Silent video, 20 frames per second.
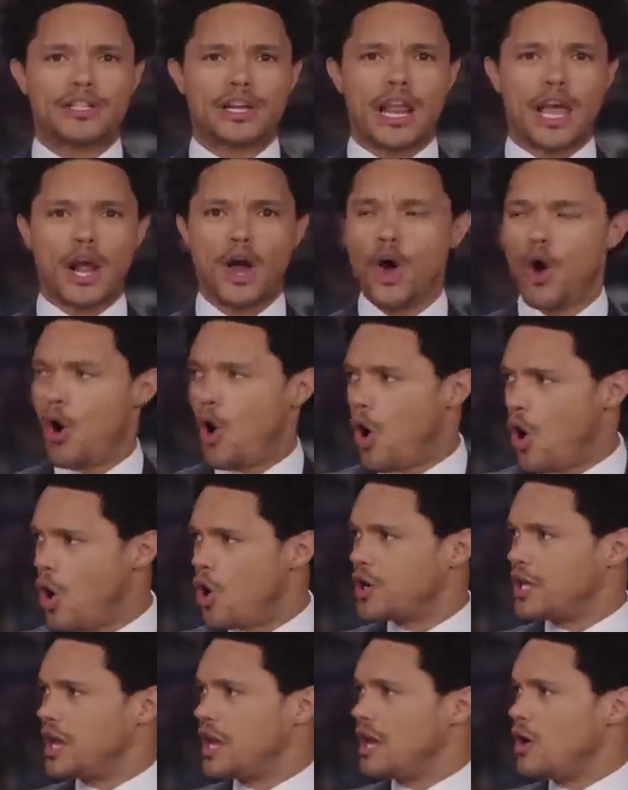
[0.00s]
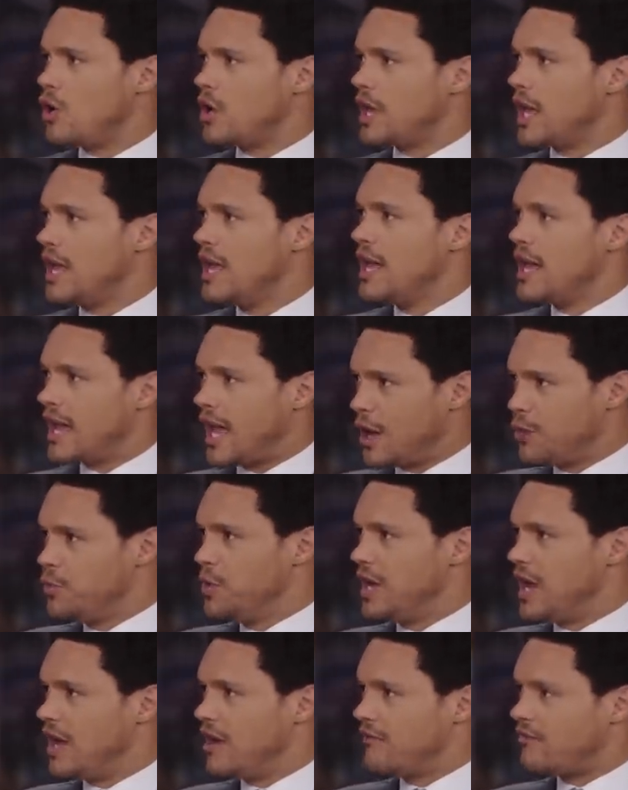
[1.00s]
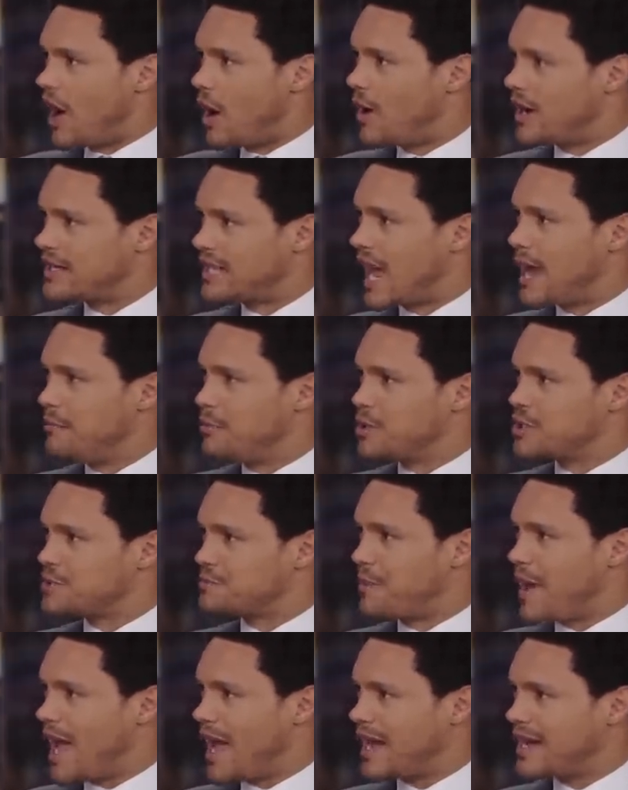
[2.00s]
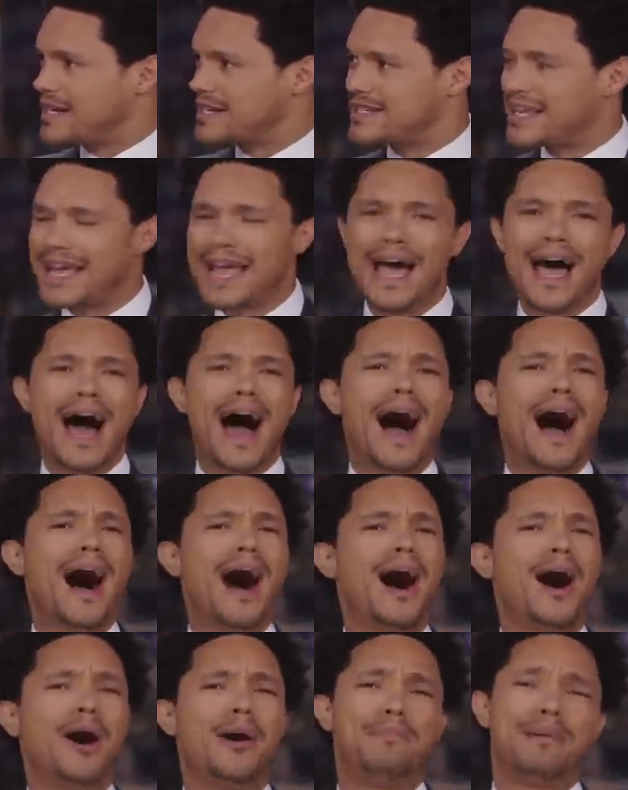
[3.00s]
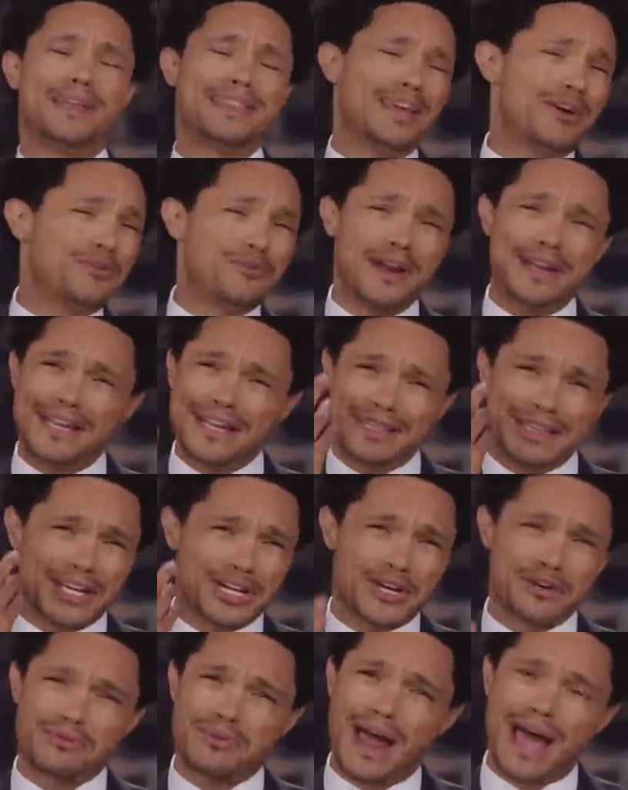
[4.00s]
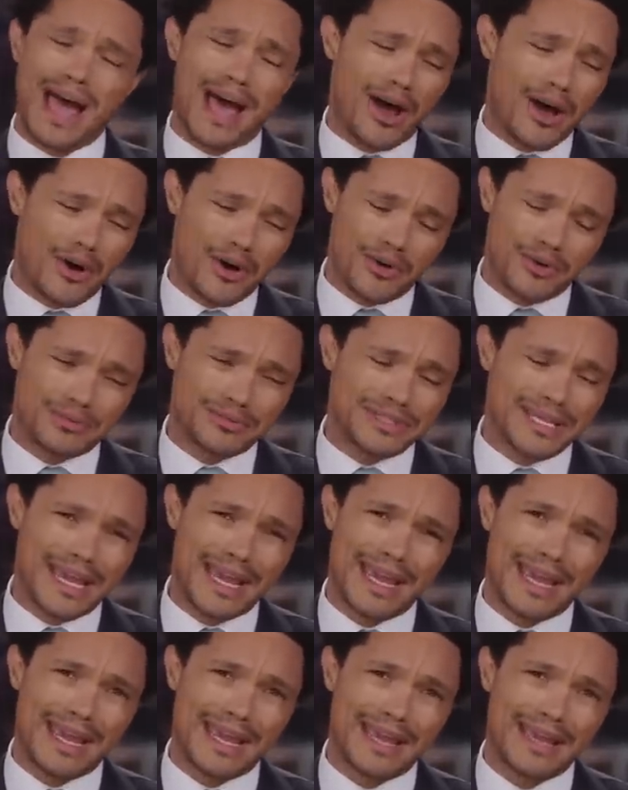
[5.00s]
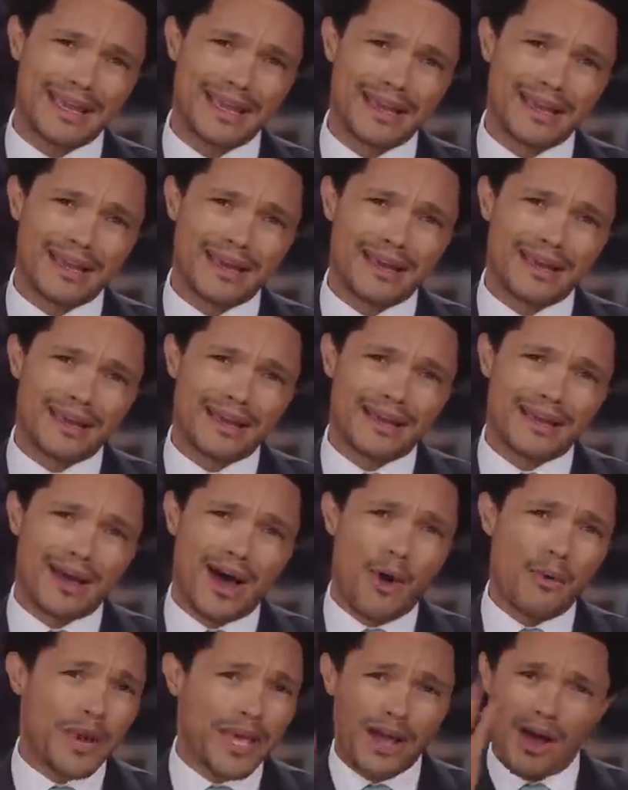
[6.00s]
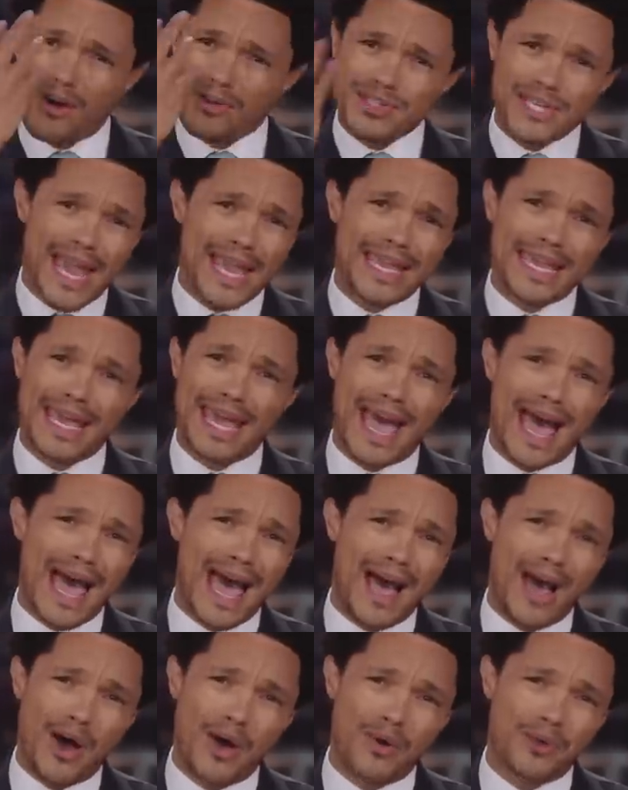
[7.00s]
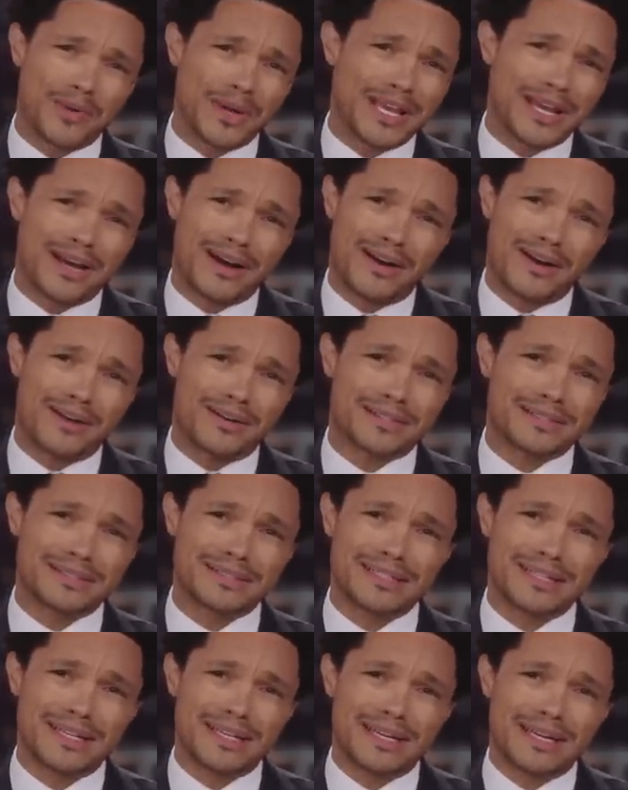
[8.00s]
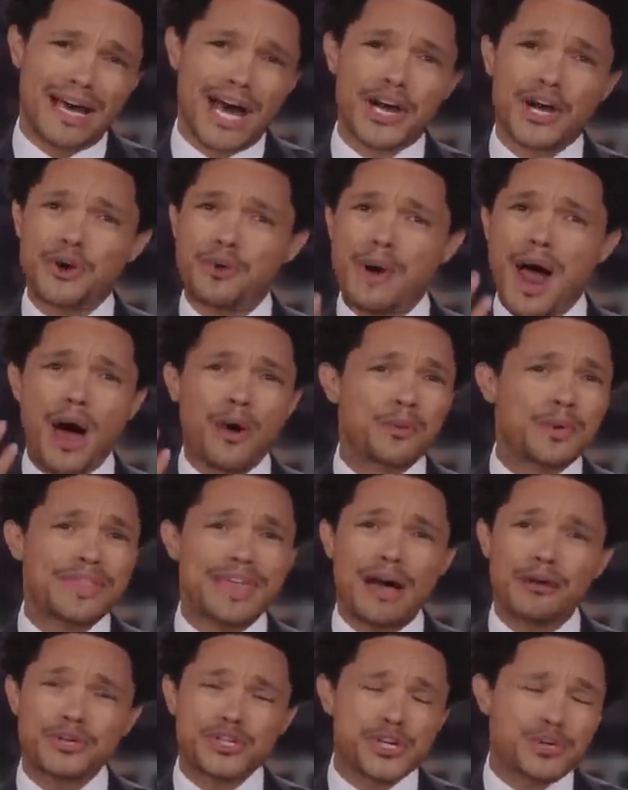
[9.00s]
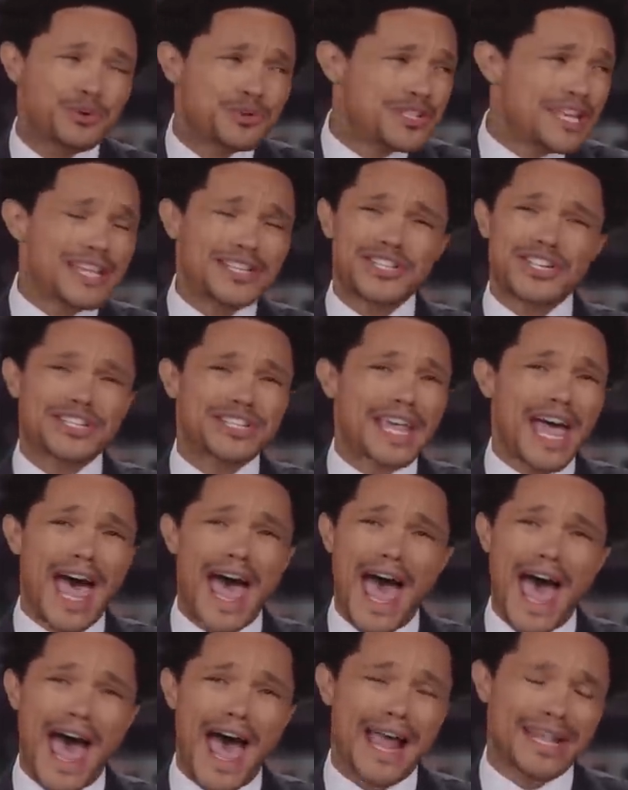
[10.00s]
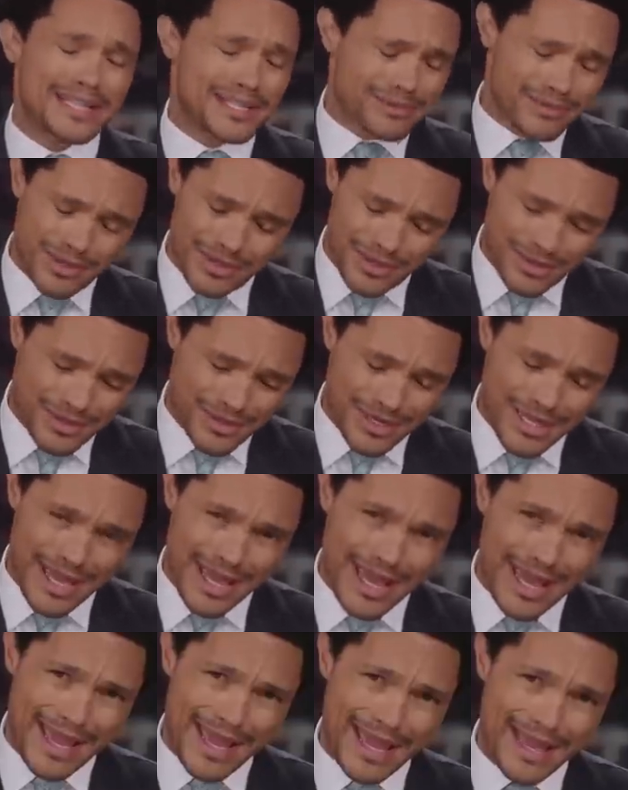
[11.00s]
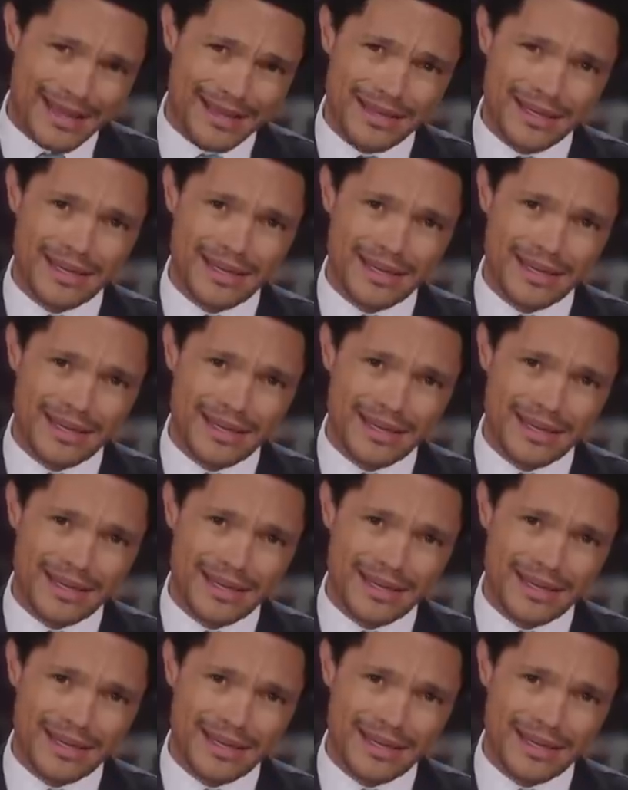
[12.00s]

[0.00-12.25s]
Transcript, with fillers: are like, "Oh, okay, can we have our diamonds back?" And it's like, "Oh, but they're already in the crown, yeah. Oh, we can't take it out, we can't. A crown without jewels, that's just a hat, oh, yeah."